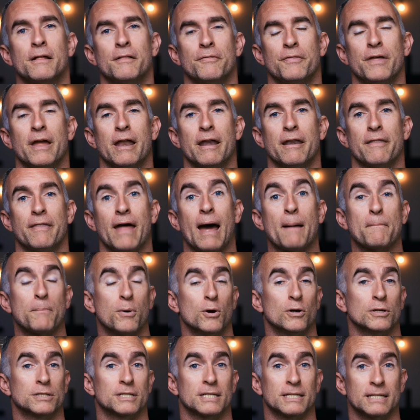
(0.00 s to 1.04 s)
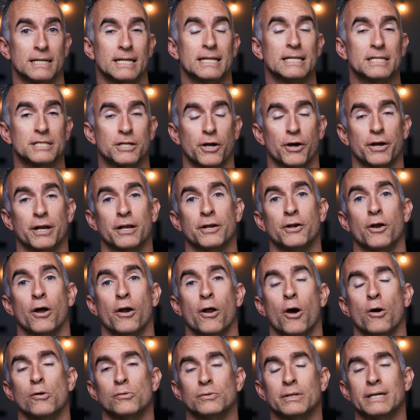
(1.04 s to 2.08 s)
then that person is going to
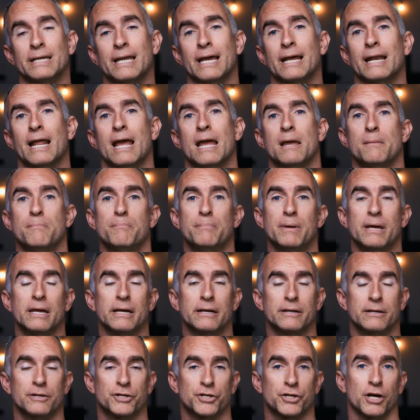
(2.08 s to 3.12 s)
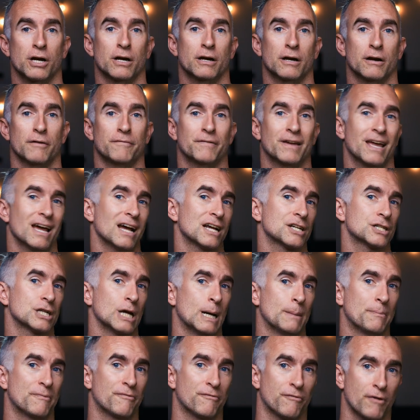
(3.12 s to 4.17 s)
not only get a big chunk of cash
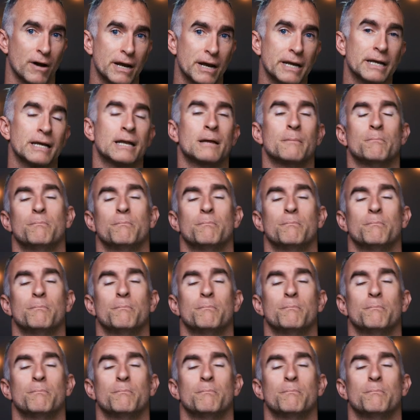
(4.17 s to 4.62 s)
up front,